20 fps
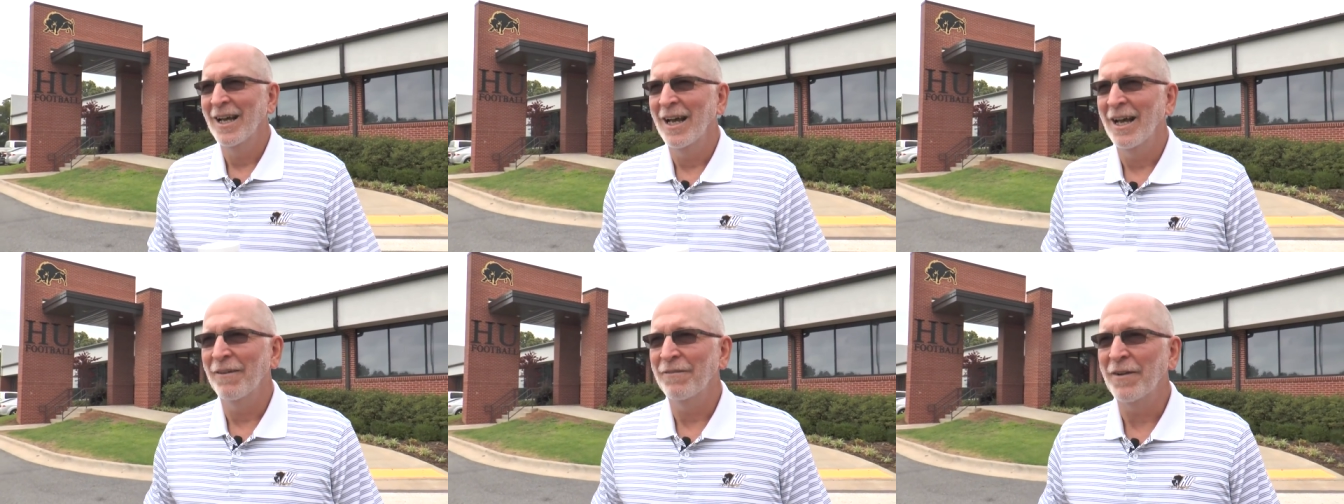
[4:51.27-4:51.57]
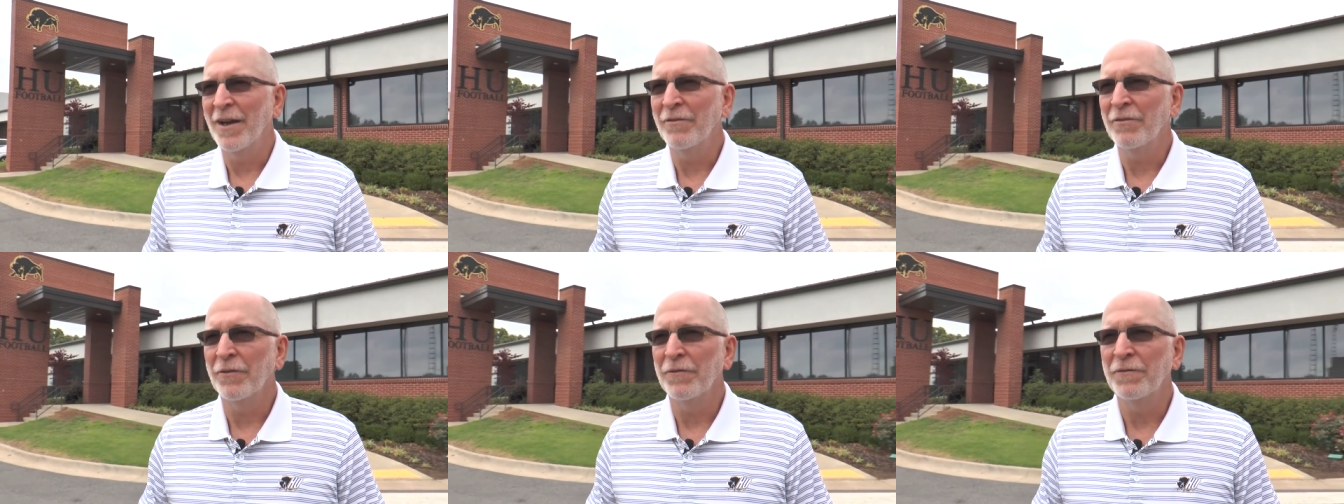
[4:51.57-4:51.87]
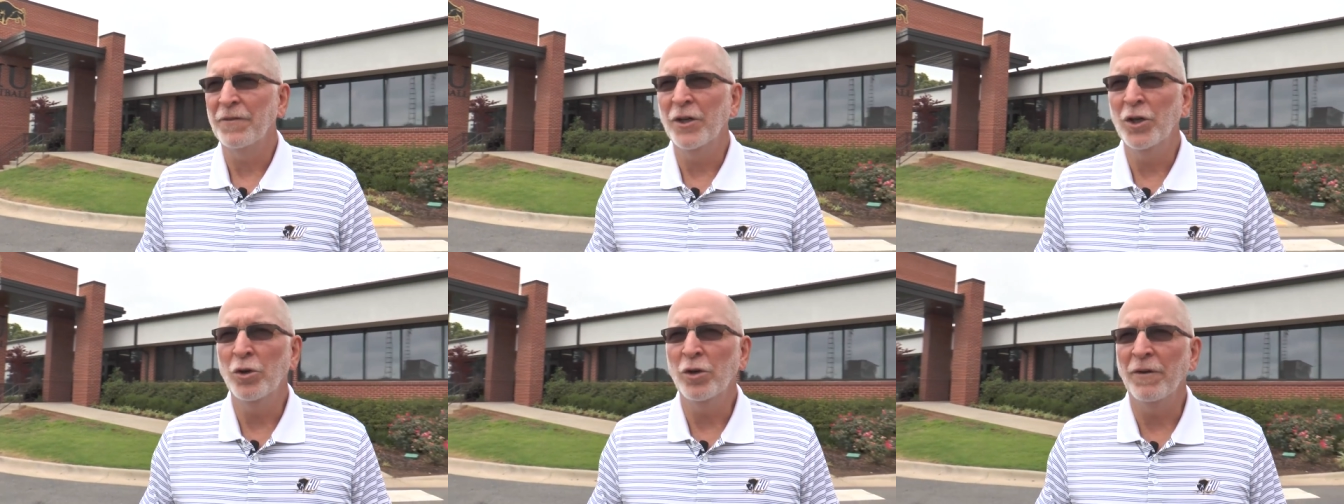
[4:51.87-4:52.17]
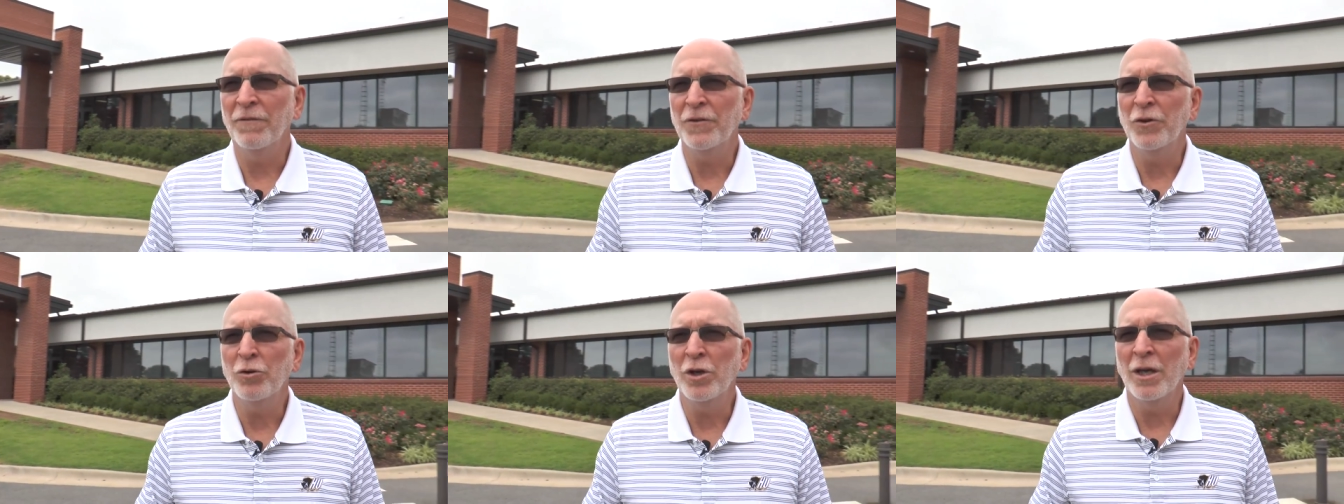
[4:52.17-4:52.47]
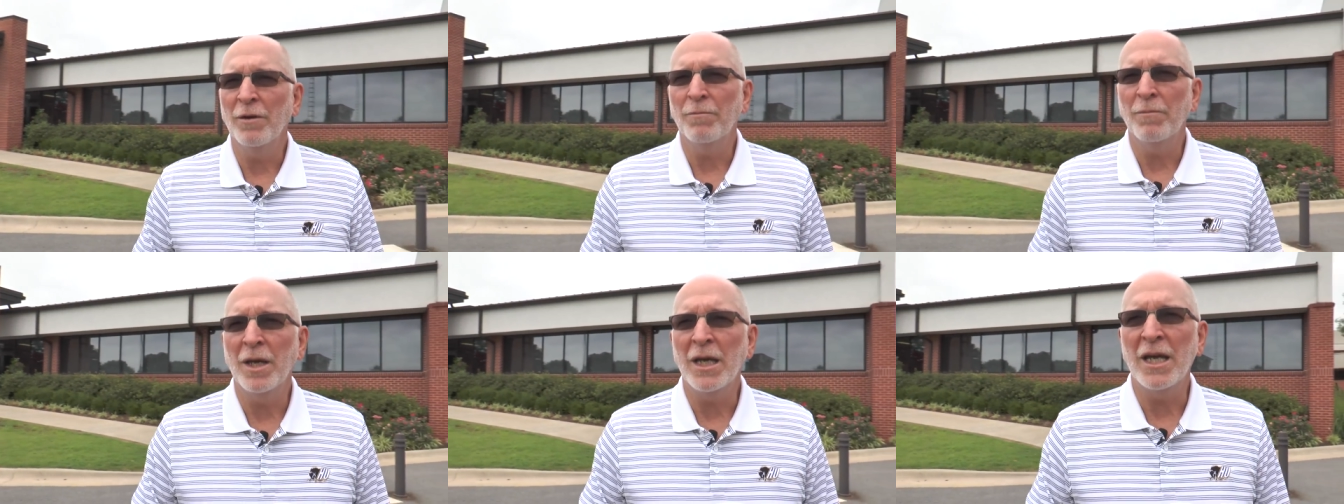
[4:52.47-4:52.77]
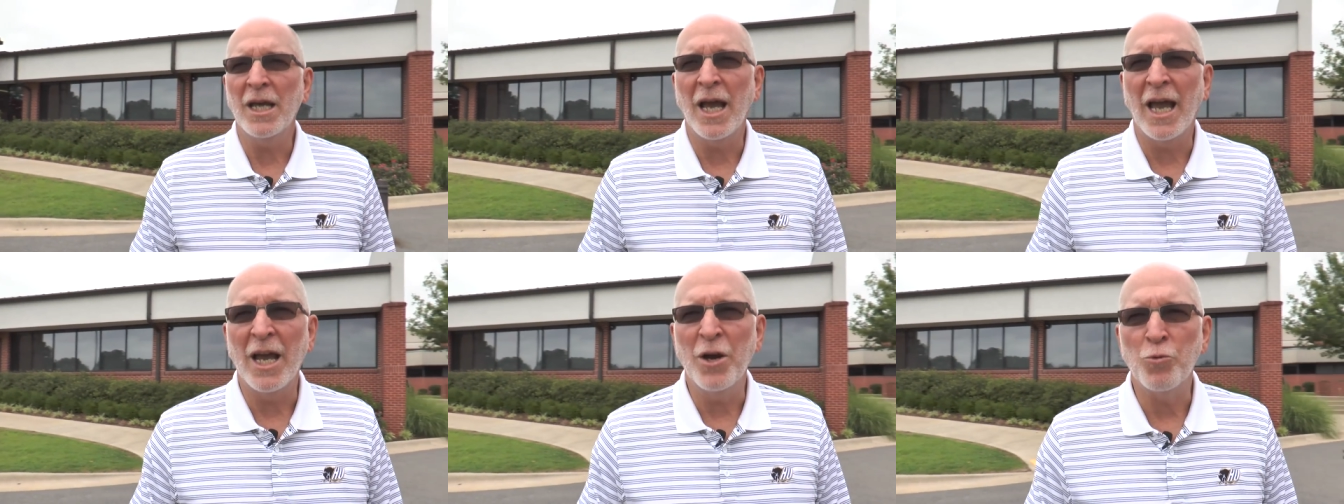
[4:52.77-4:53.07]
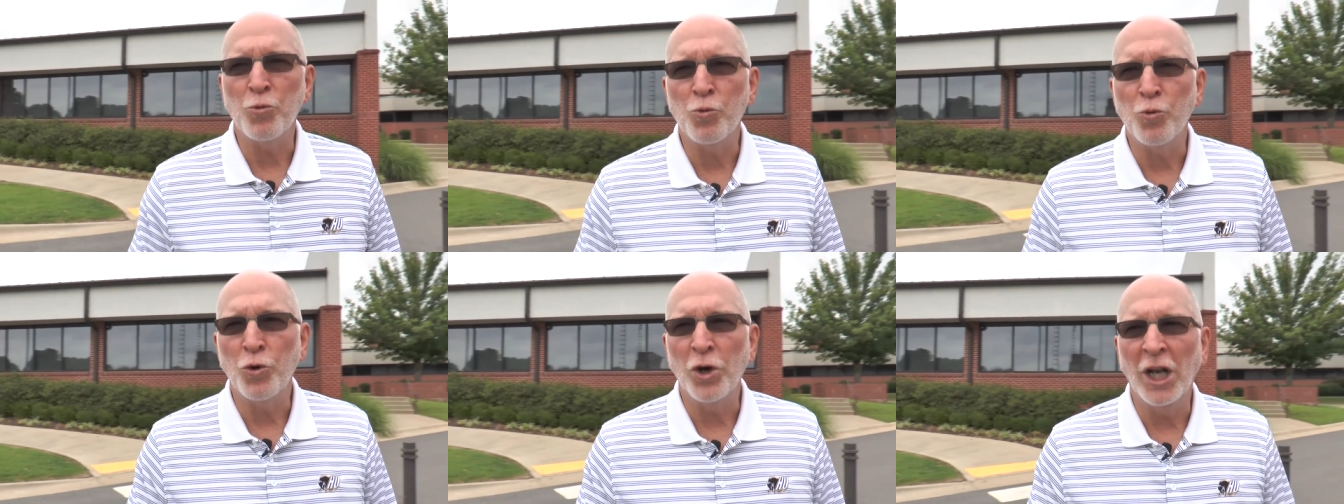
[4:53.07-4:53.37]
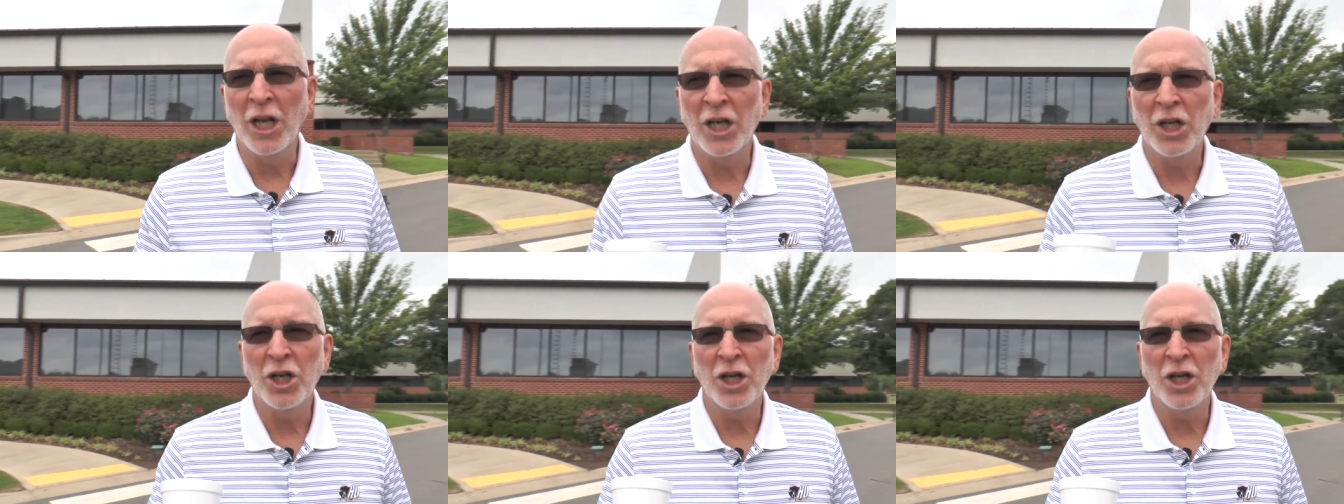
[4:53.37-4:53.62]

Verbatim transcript: My favorite food, if you give me a really